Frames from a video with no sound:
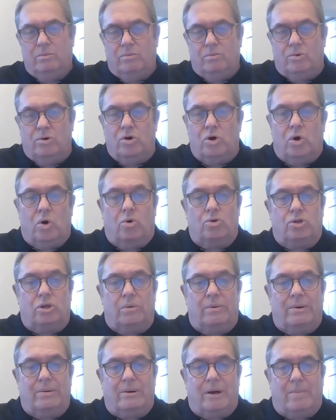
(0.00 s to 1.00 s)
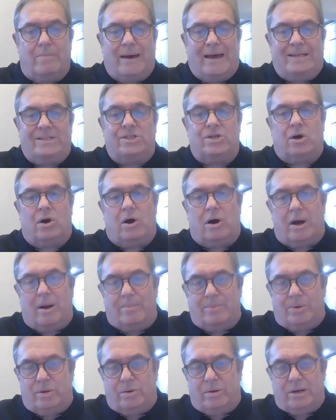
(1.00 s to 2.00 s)
We're all doing our best.
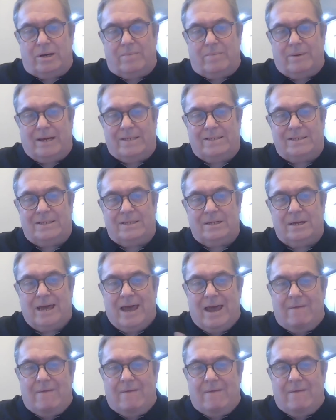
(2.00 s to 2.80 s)
I'm doing our best.